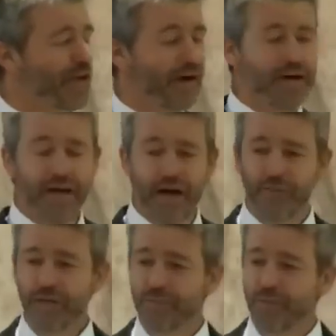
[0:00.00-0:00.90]
Now, I
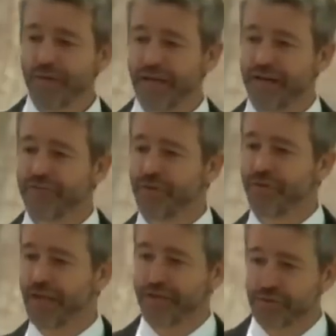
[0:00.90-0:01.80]
want to point out a few
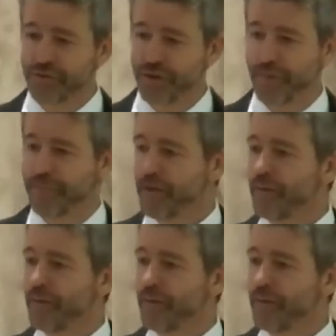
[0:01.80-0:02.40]
things to you.